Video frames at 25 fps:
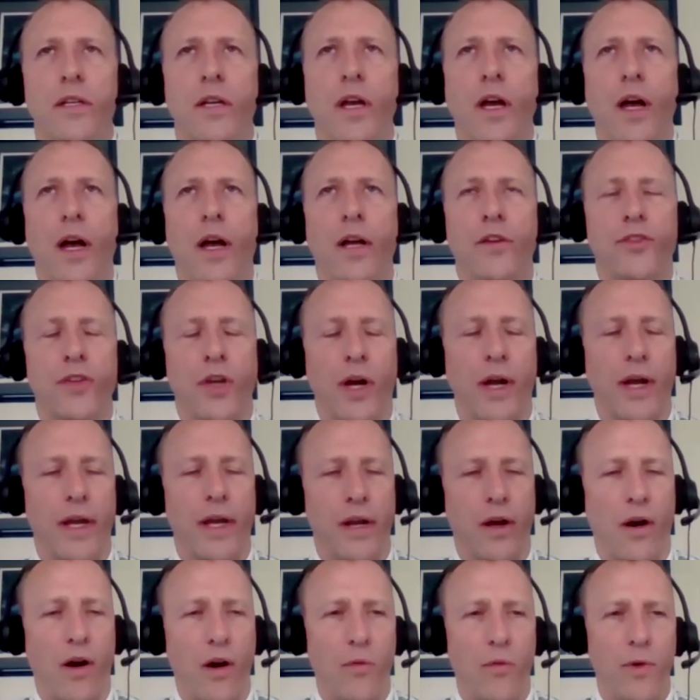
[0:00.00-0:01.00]
Uh, so I
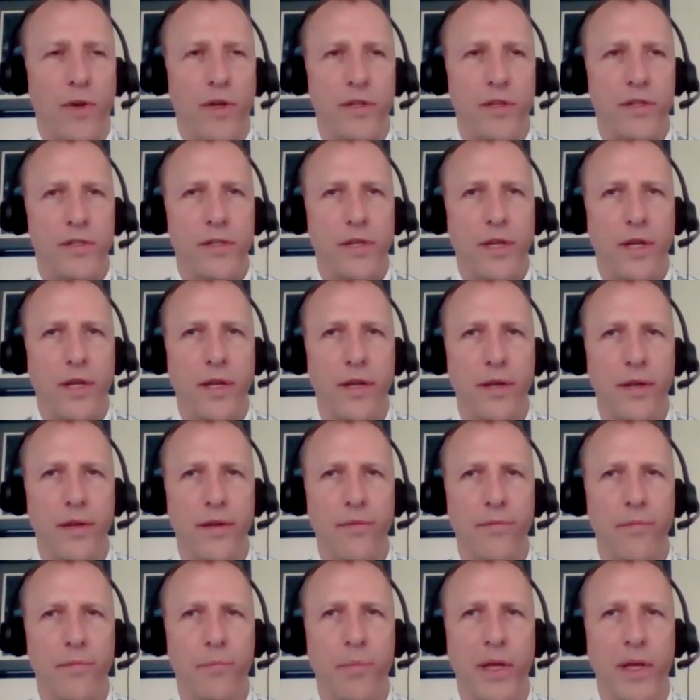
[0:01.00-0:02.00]
had always
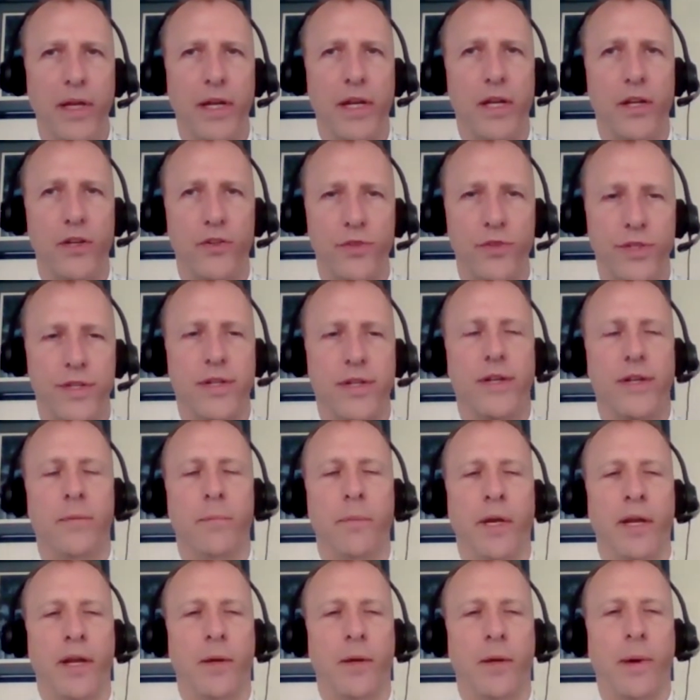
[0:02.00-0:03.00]
been interested
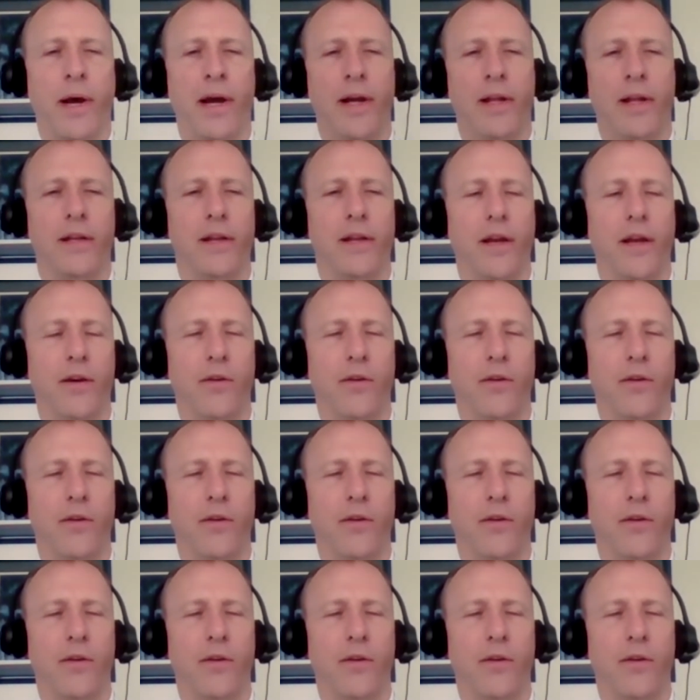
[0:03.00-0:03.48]
in being a pilot.